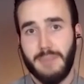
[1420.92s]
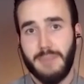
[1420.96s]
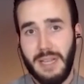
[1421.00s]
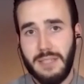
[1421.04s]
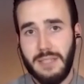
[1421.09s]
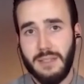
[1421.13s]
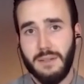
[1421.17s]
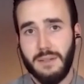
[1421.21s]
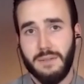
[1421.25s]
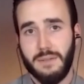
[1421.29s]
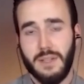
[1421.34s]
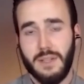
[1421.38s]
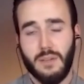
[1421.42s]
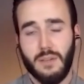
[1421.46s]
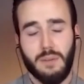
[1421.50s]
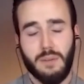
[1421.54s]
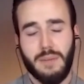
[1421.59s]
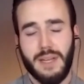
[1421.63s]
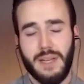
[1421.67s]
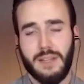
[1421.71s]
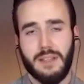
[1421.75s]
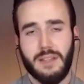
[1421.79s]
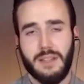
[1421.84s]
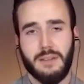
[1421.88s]
expensive,
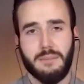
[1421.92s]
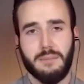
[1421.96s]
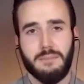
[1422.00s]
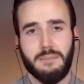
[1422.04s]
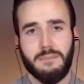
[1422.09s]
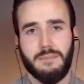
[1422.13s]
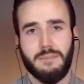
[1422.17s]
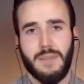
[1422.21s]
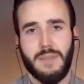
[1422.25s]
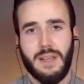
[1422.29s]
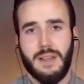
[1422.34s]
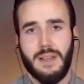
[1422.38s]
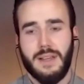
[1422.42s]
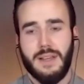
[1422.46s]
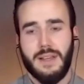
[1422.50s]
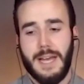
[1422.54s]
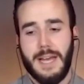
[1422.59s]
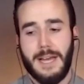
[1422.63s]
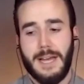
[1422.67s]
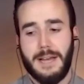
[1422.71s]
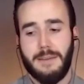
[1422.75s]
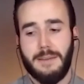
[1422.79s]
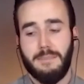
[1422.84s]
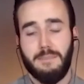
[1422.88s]
that are what make them
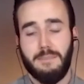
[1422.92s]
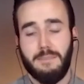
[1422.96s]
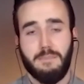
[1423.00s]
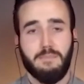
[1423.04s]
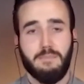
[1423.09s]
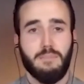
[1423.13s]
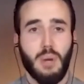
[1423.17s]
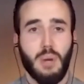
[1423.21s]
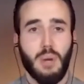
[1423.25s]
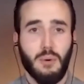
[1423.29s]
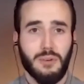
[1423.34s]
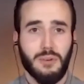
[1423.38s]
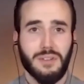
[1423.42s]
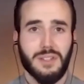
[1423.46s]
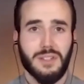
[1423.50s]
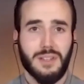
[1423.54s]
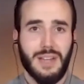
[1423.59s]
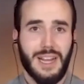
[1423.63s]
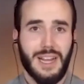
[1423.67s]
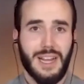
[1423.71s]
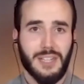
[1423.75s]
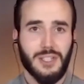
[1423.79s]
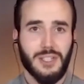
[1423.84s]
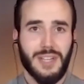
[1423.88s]

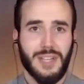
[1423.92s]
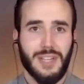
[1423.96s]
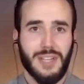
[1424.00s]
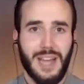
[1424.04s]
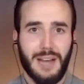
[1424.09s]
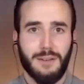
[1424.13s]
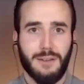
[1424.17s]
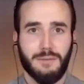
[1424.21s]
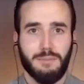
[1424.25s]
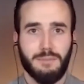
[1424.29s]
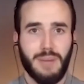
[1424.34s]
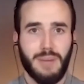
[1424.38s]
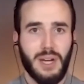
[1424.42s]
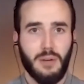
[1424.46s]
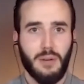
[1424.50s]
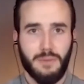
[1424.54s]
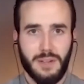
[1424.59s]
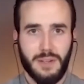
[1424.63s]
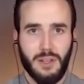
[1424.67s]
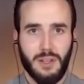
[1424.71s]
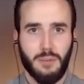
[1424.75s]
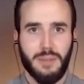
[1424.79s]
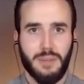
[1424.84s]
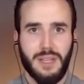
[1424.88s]
potent, actually have
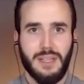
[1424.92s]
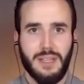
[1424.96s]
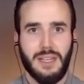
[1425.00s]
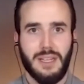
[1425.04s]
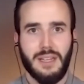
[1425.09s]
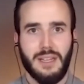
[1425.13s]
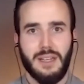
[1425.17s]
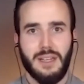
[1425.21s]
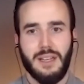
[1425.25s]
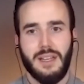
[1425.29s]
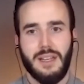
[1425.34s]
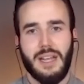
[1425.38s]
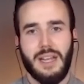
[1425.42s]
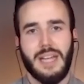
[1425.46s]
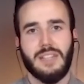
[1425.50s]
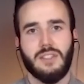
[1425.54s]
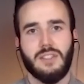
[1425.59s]
bioavailability.